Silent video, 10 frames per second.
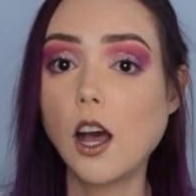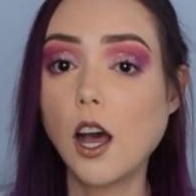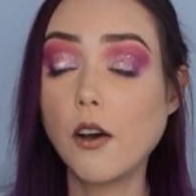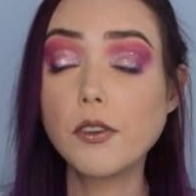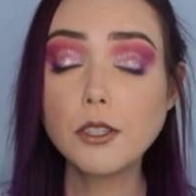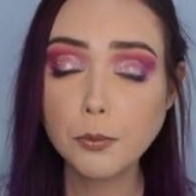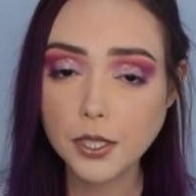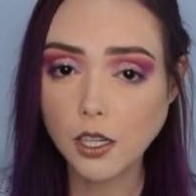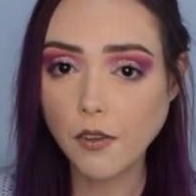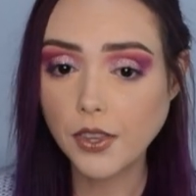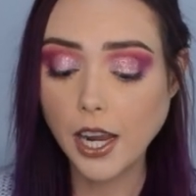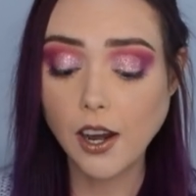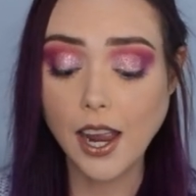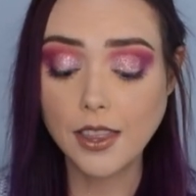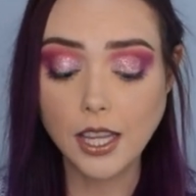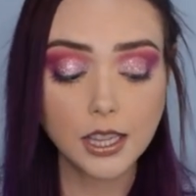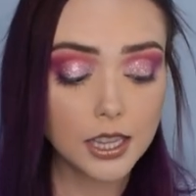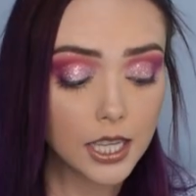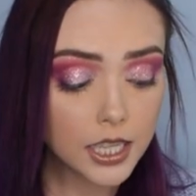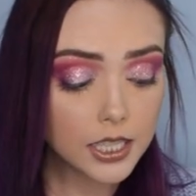50% uh, off there. And then
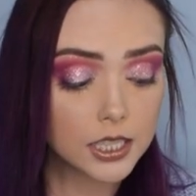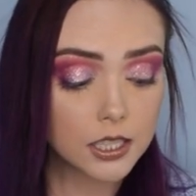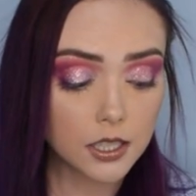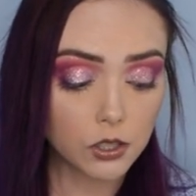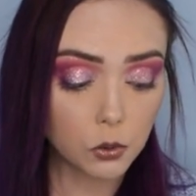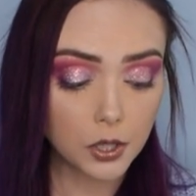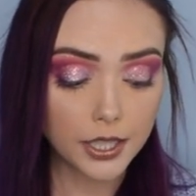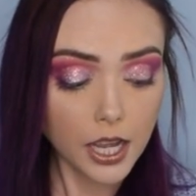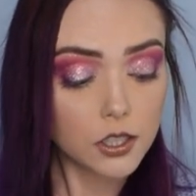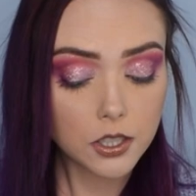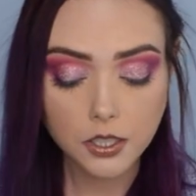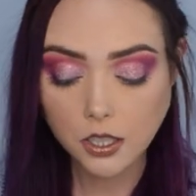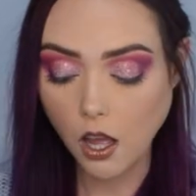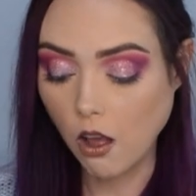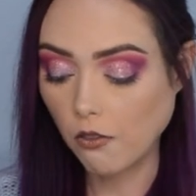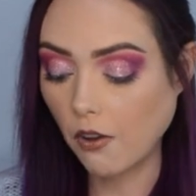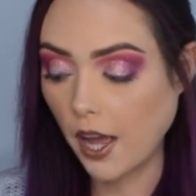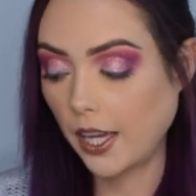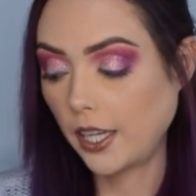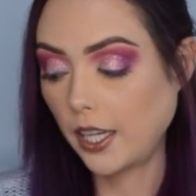this, the Laura Geller stuff,
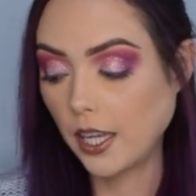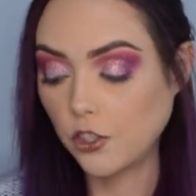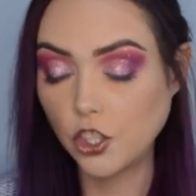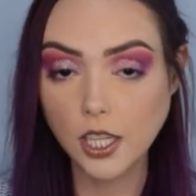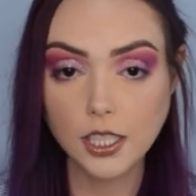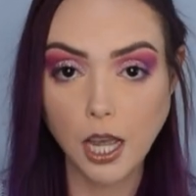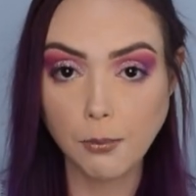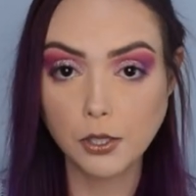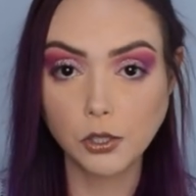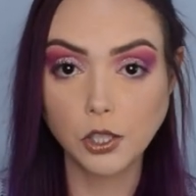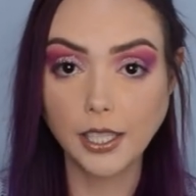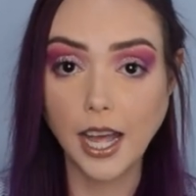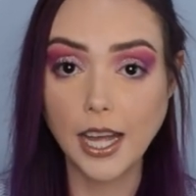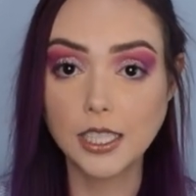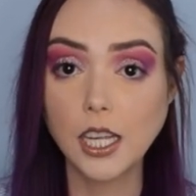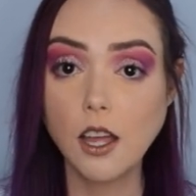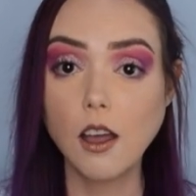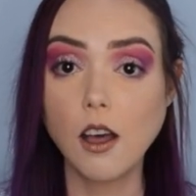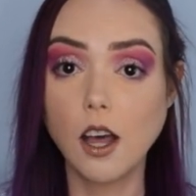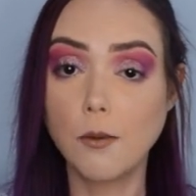I just happened to look at
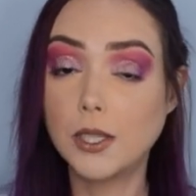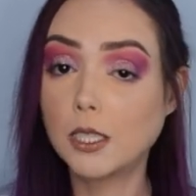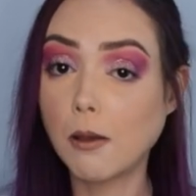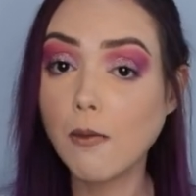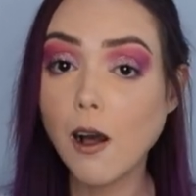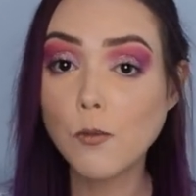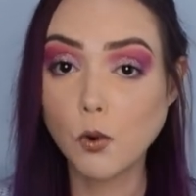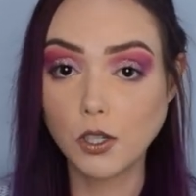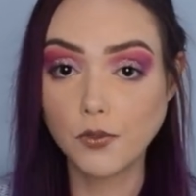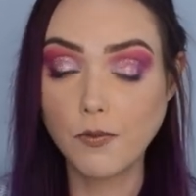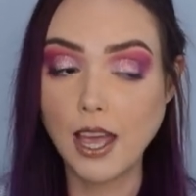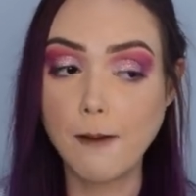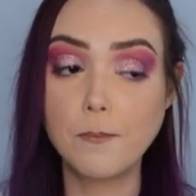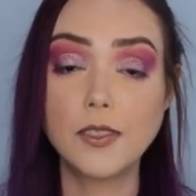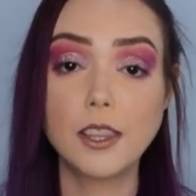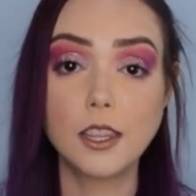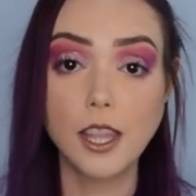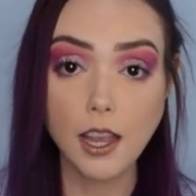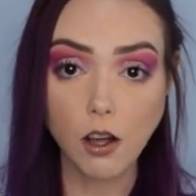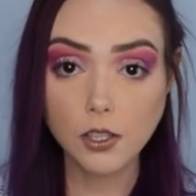uh, because my mom ordered from them.
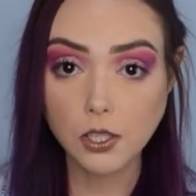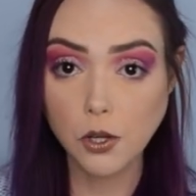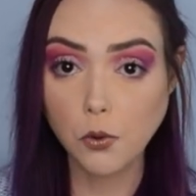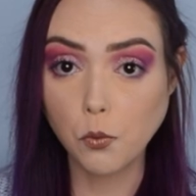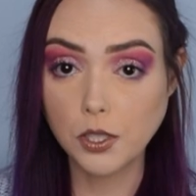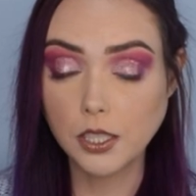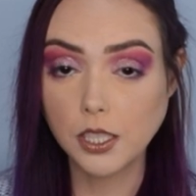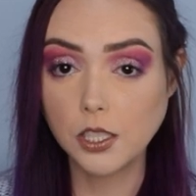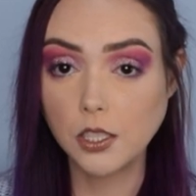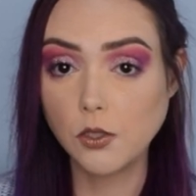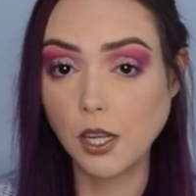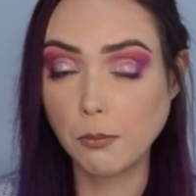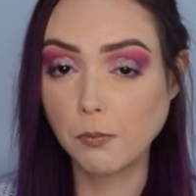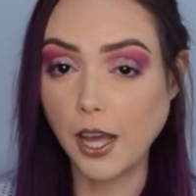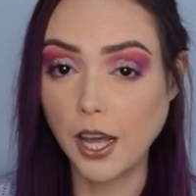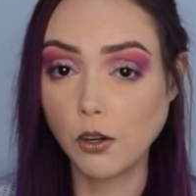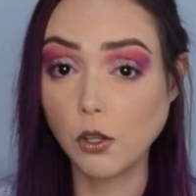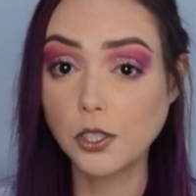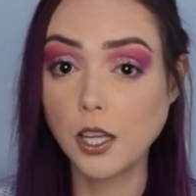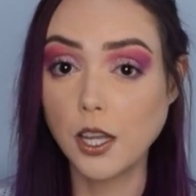They also were discontinued up at
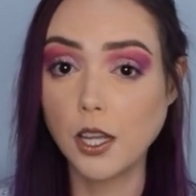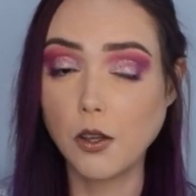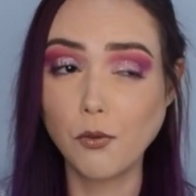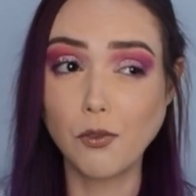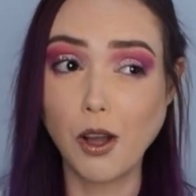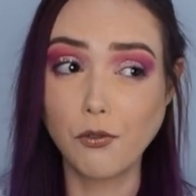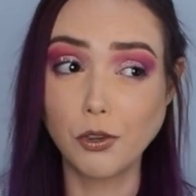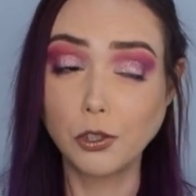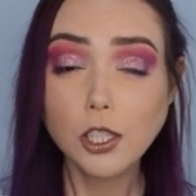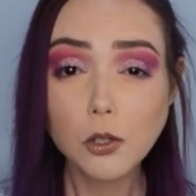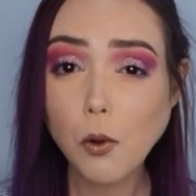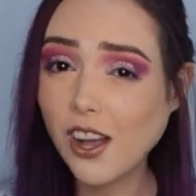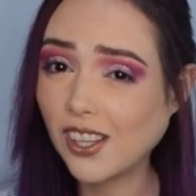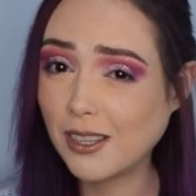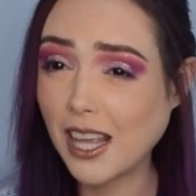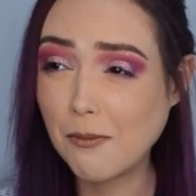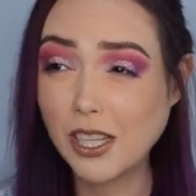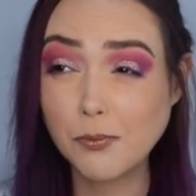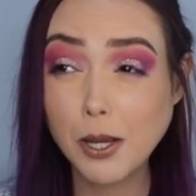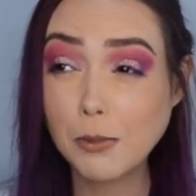Ulta uh, for a little while. It, they,
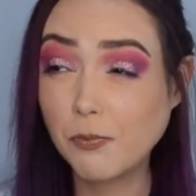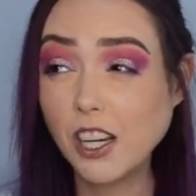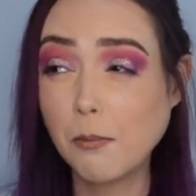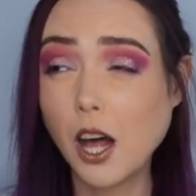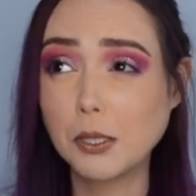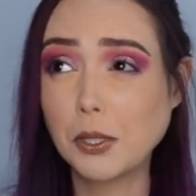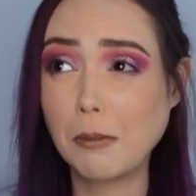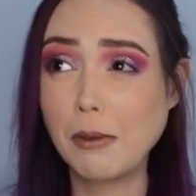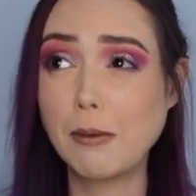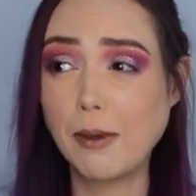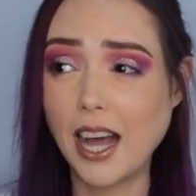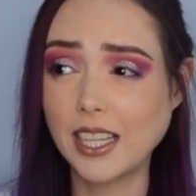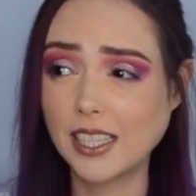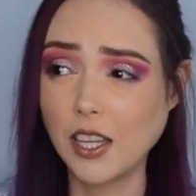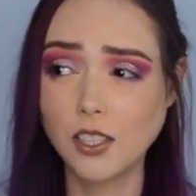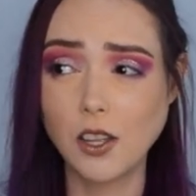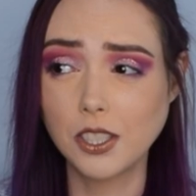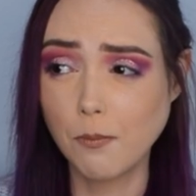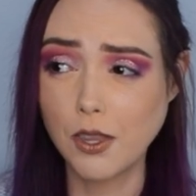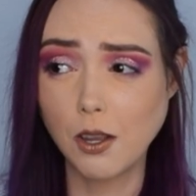it's, very, it's very possible they may be back because I saw
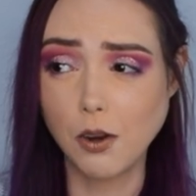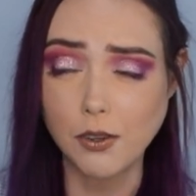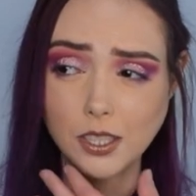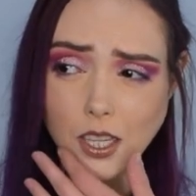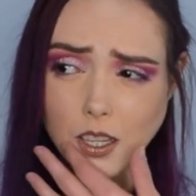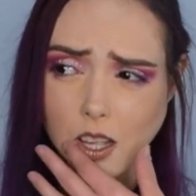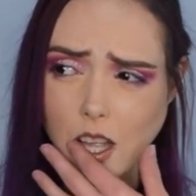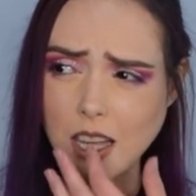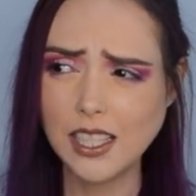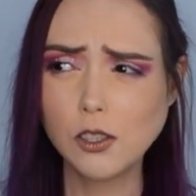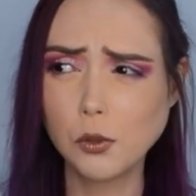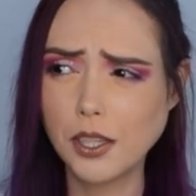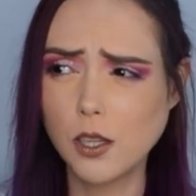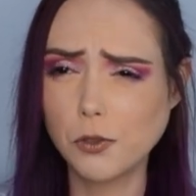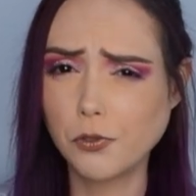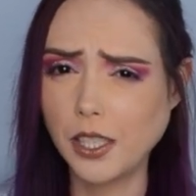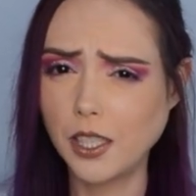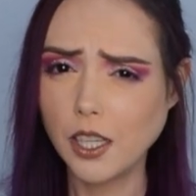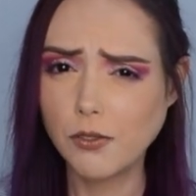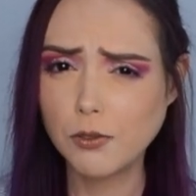something where I was like, a Laura Geller free
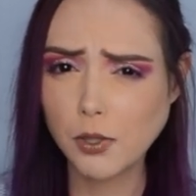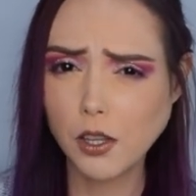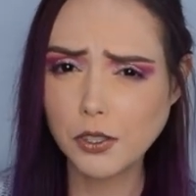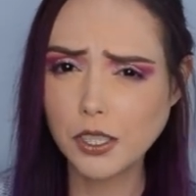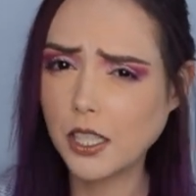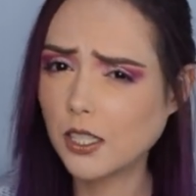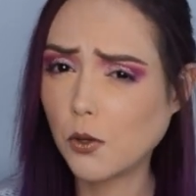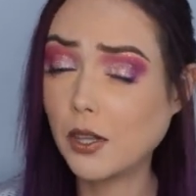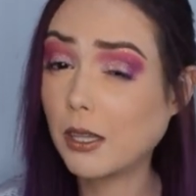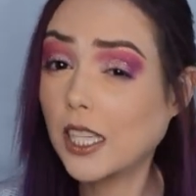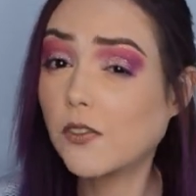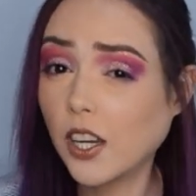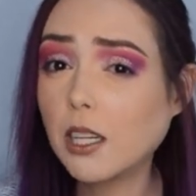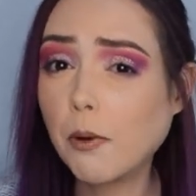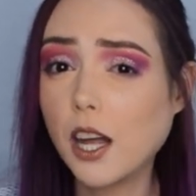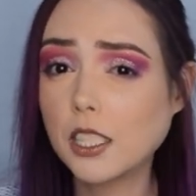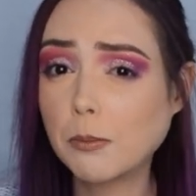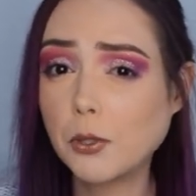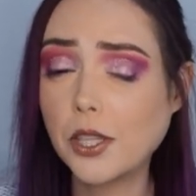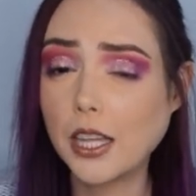gift with Ulta, so it, it's very
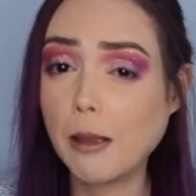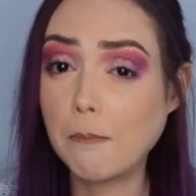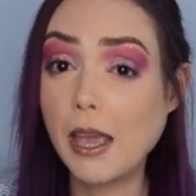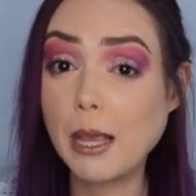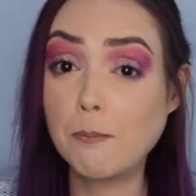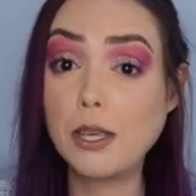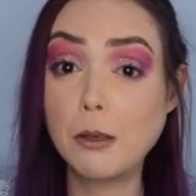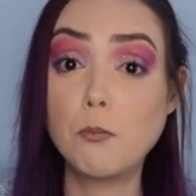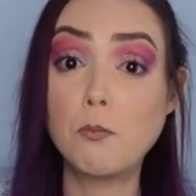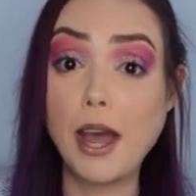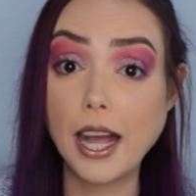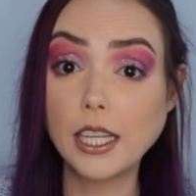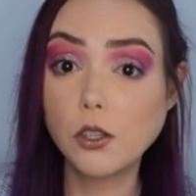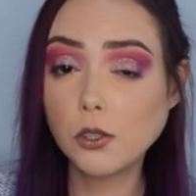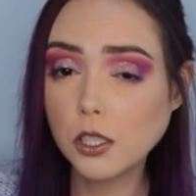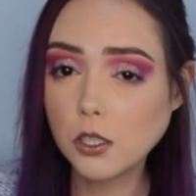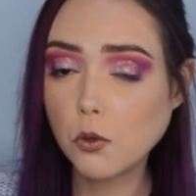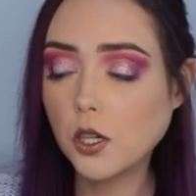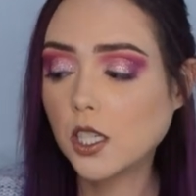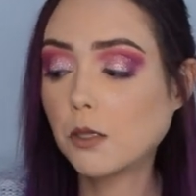possible that they may be back in Ulta
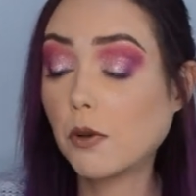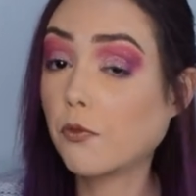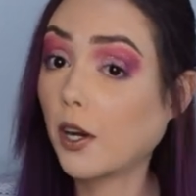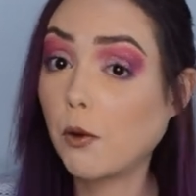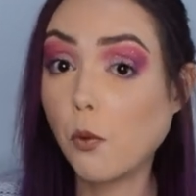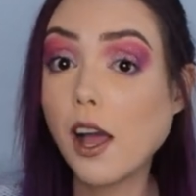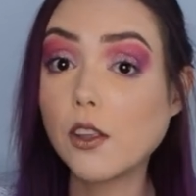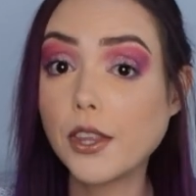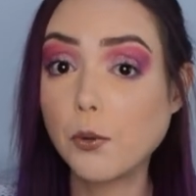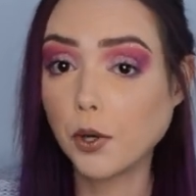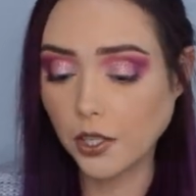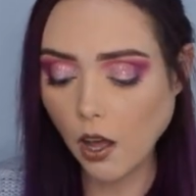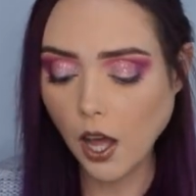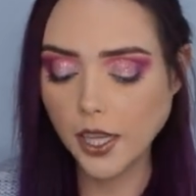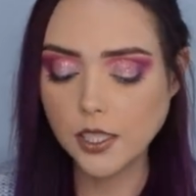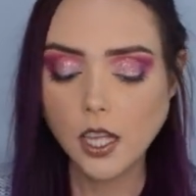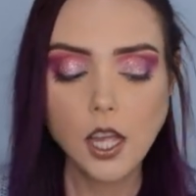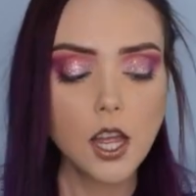stores, but for a while they were not.